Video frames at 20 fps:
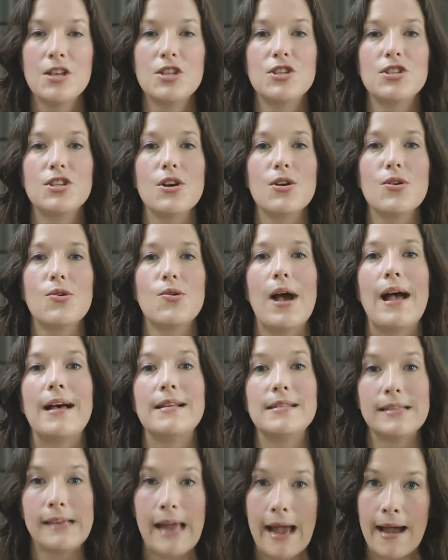So
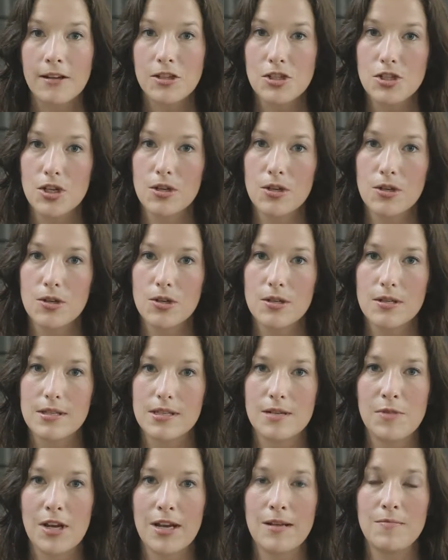as an actor,
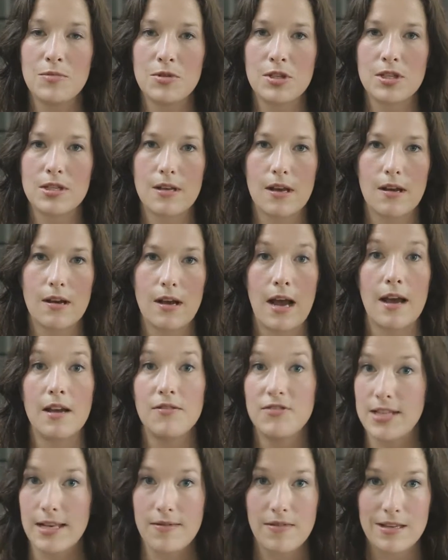sometimes
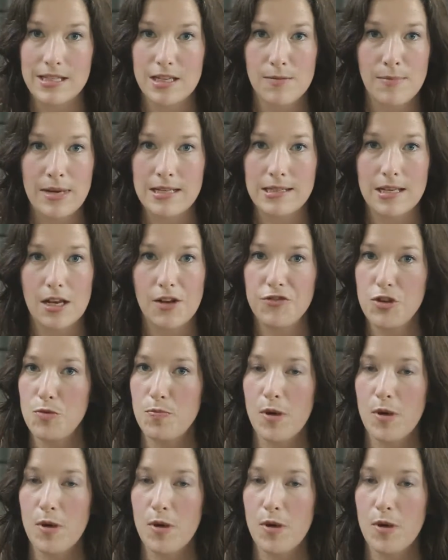I've said this to myself,